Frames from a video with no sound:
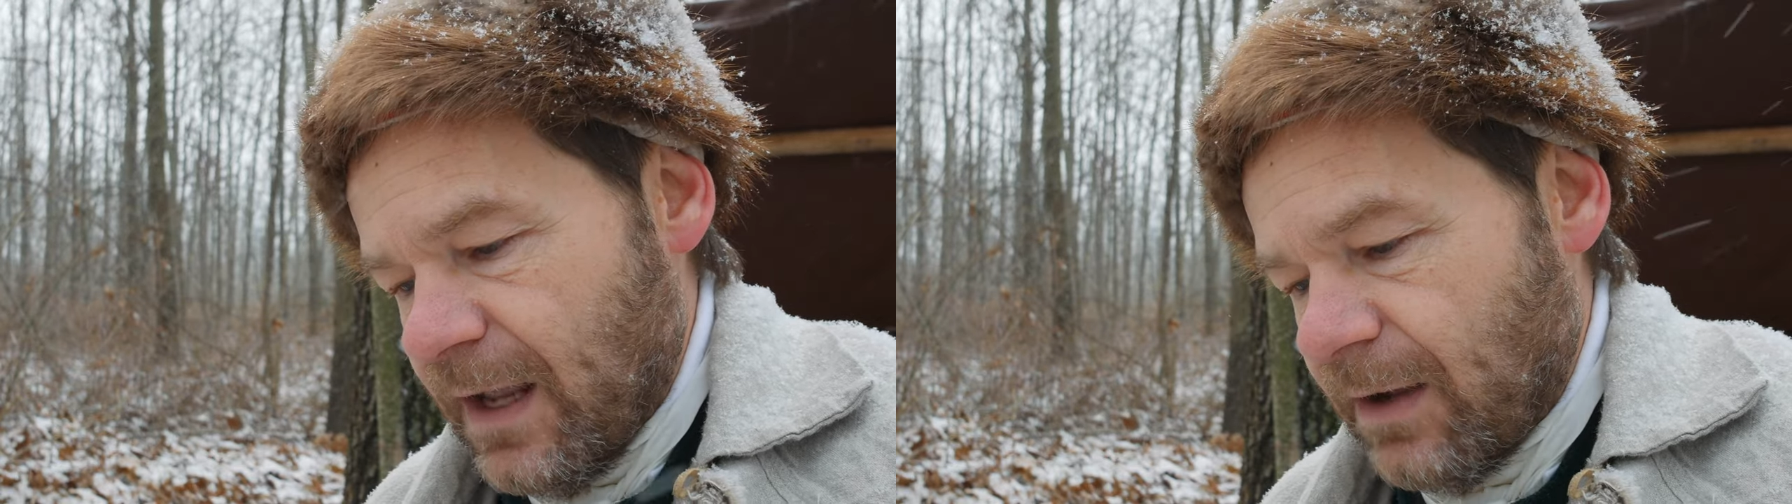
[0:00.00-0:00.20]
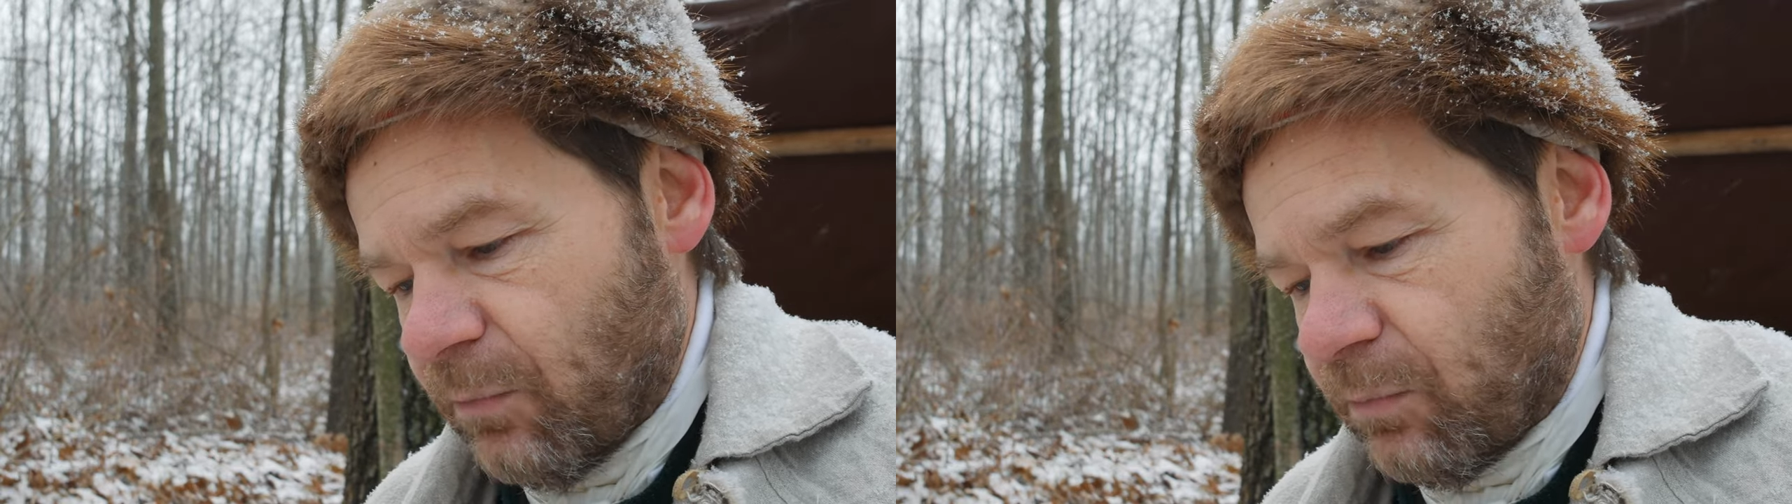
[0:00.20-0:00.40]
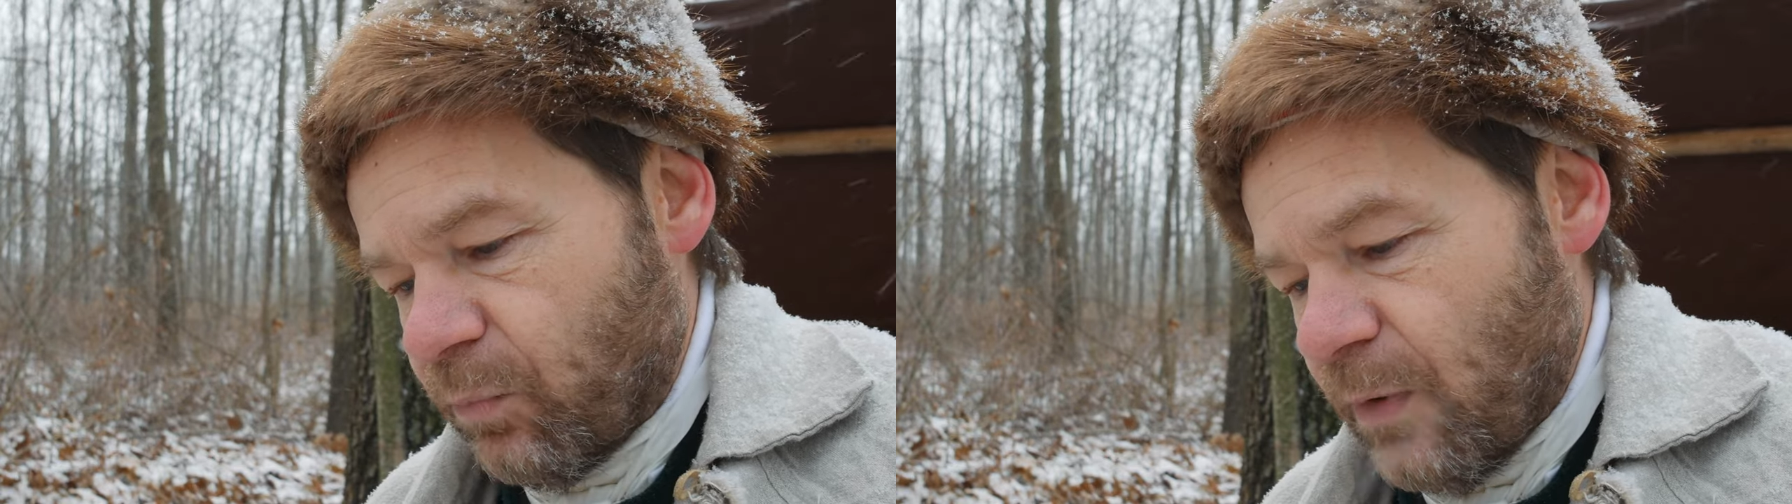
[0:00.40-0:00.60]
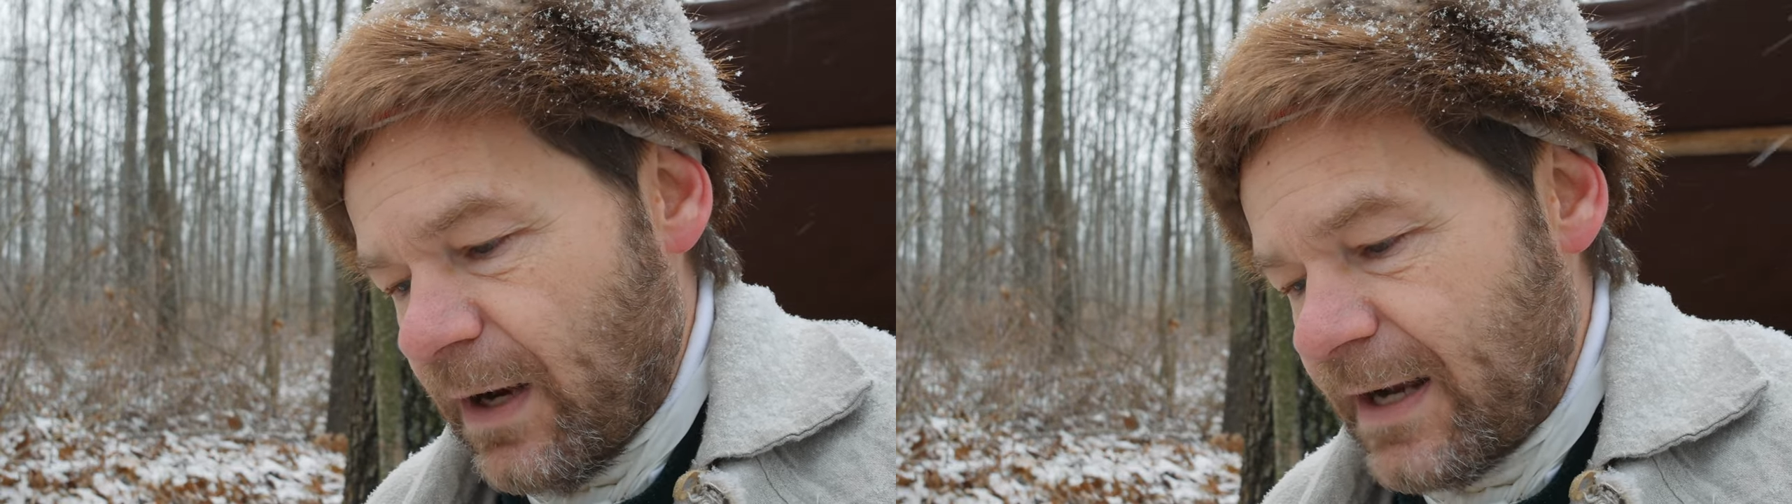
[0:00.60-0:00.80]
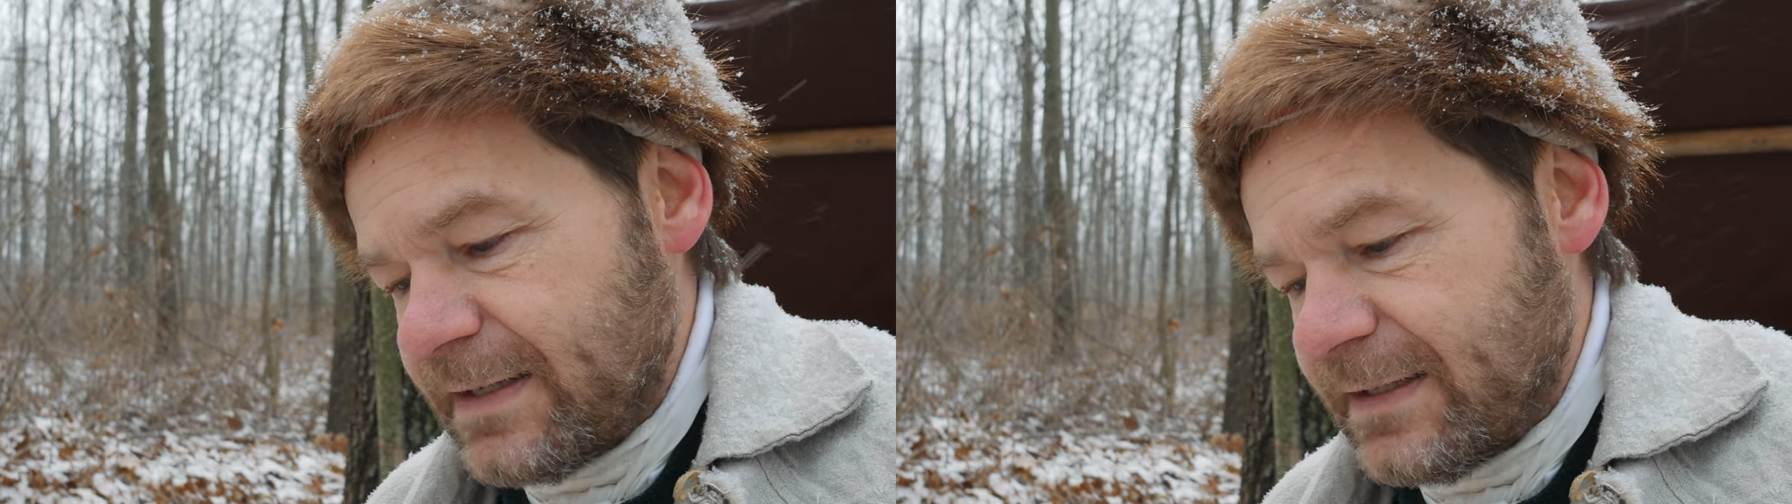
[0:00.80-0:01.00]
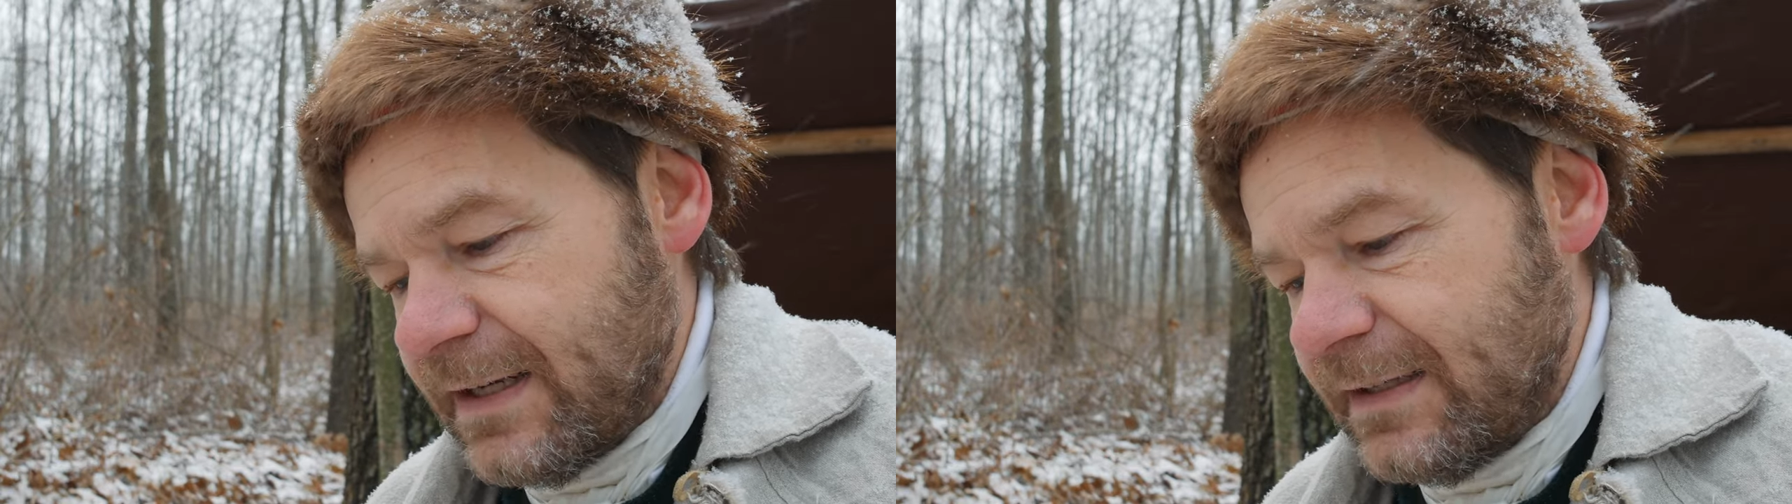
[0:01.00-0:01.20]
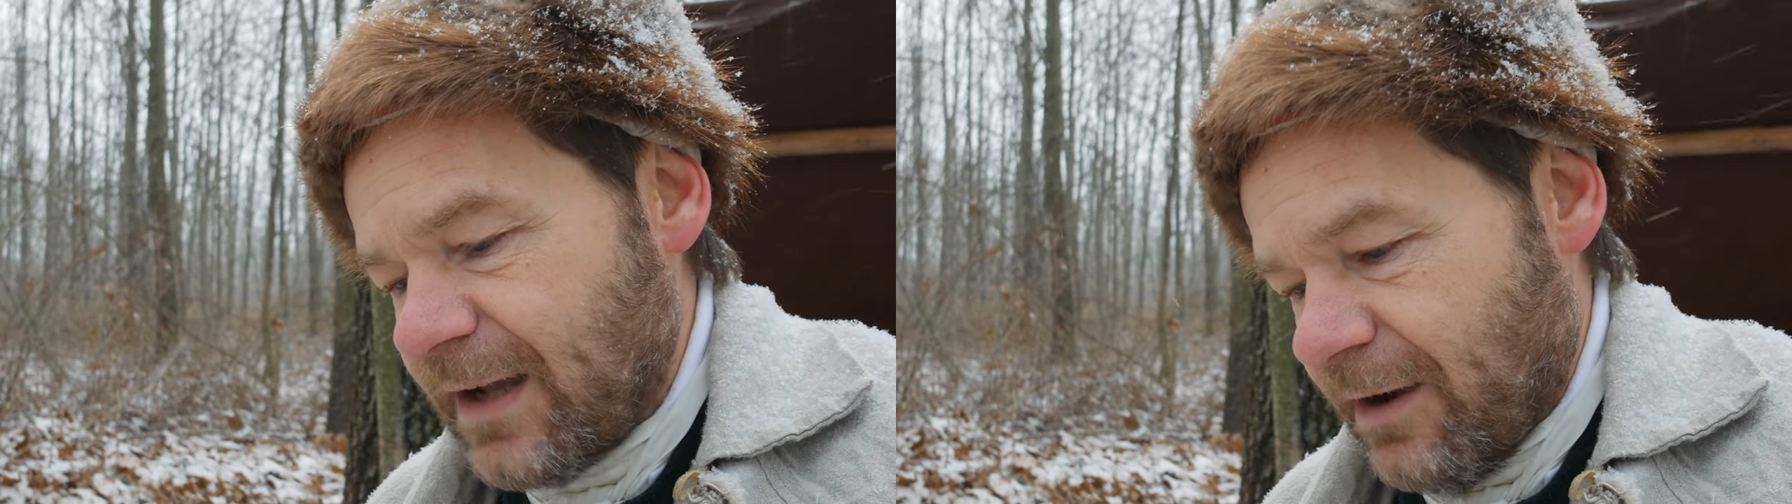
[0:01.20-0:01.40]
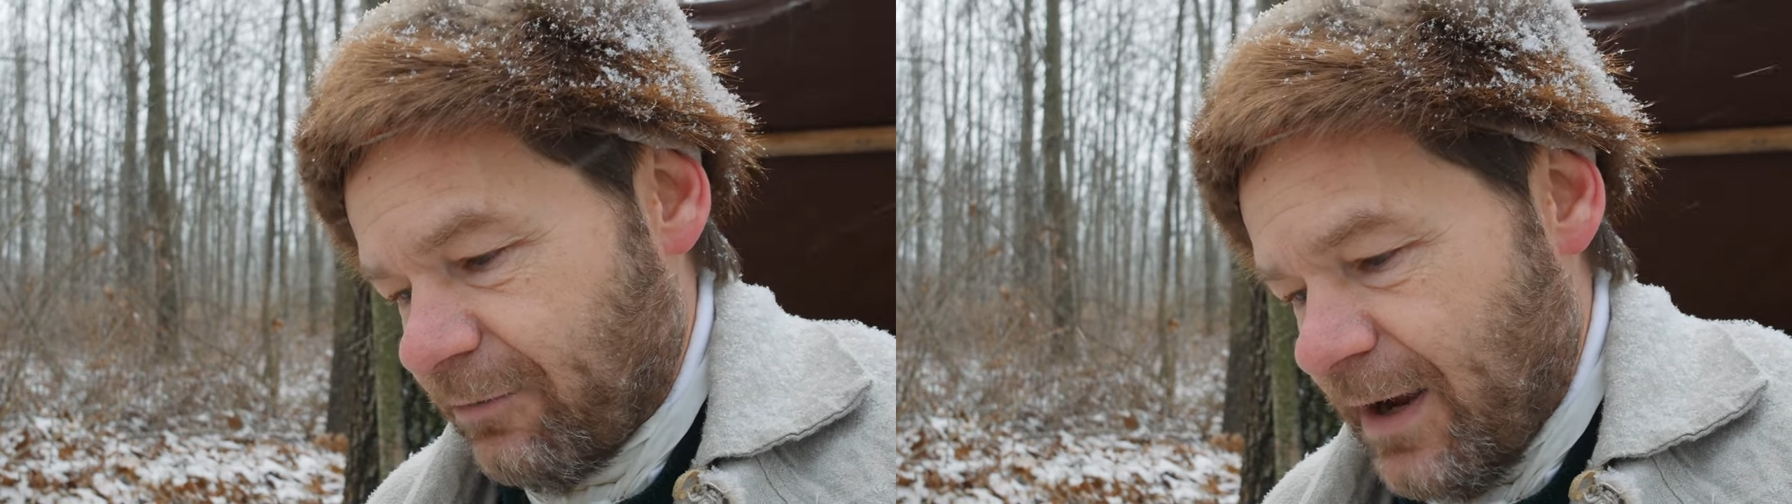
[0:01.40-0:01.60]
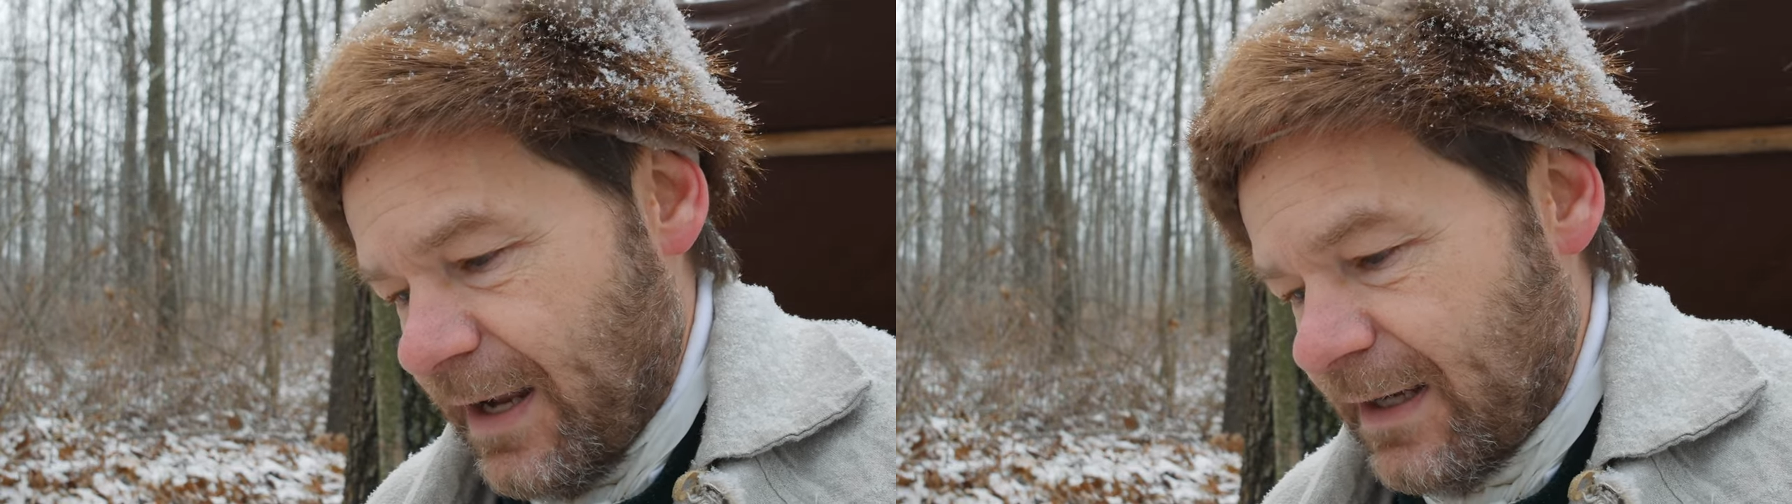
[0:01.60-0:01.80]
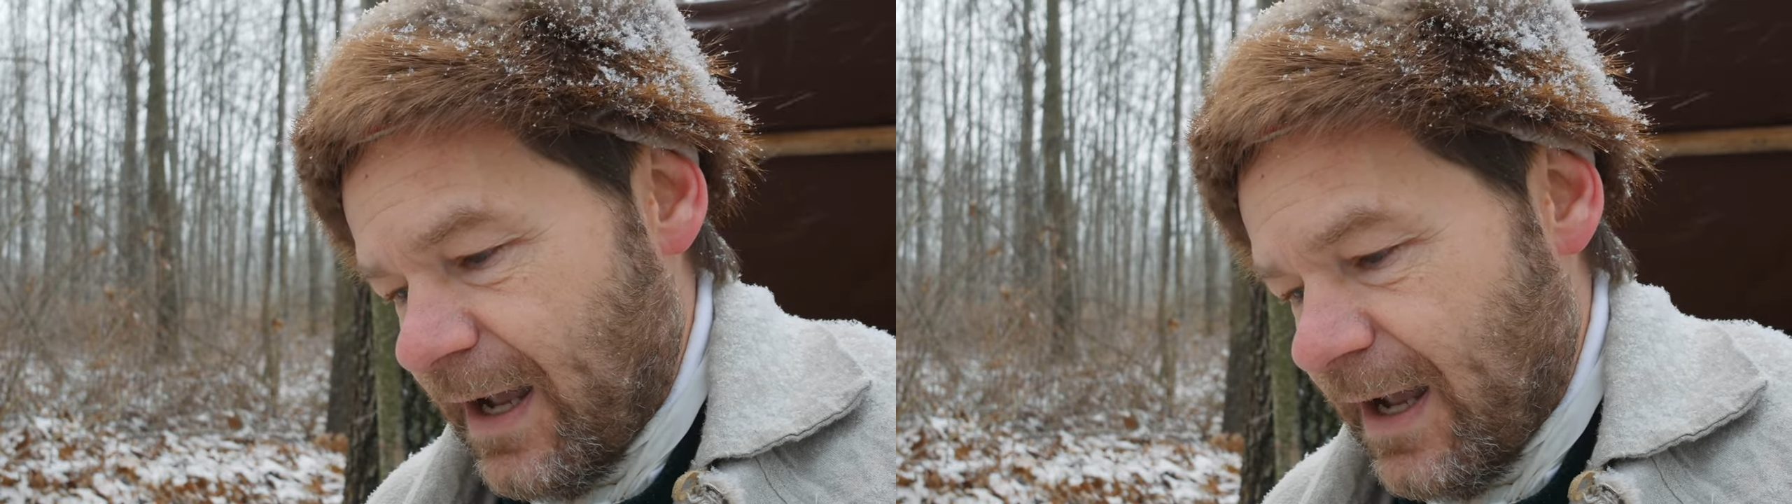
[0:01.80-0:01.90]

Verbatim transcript: and when I did not write,